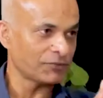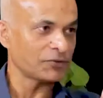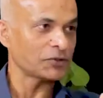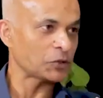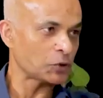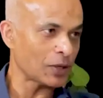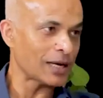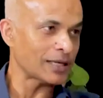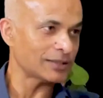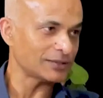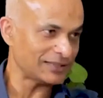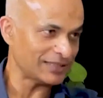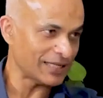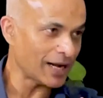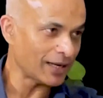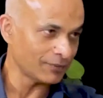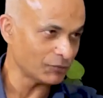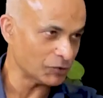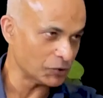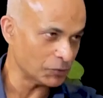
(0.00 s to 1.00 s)
referred to her as
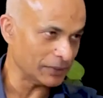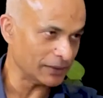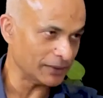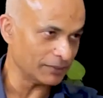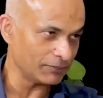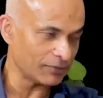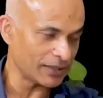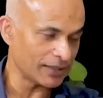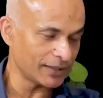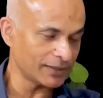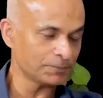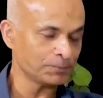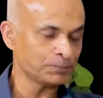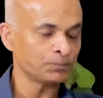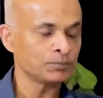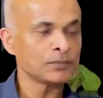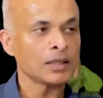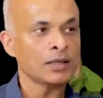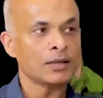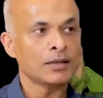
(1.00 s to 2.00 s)
young woman, right?
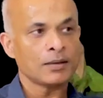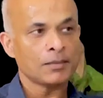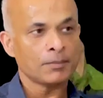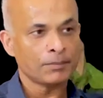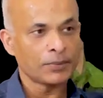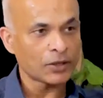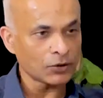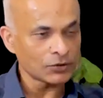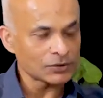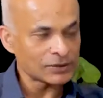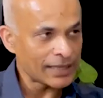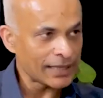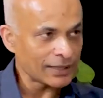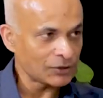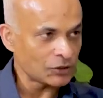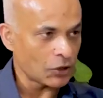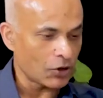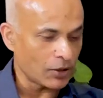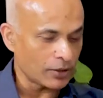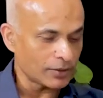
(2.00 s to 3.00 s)
Because
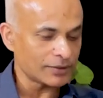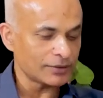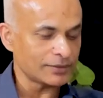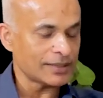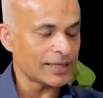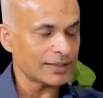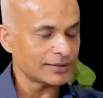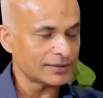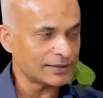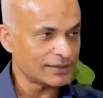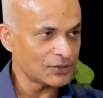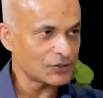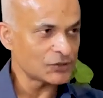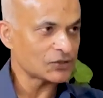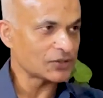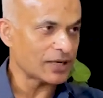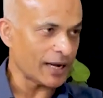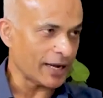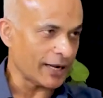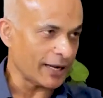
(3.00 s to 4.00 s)
they thought that
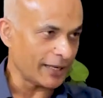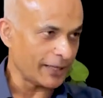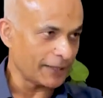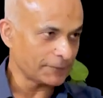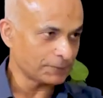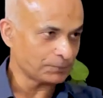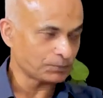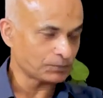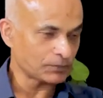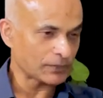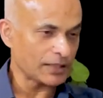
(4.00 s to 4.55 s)
this guy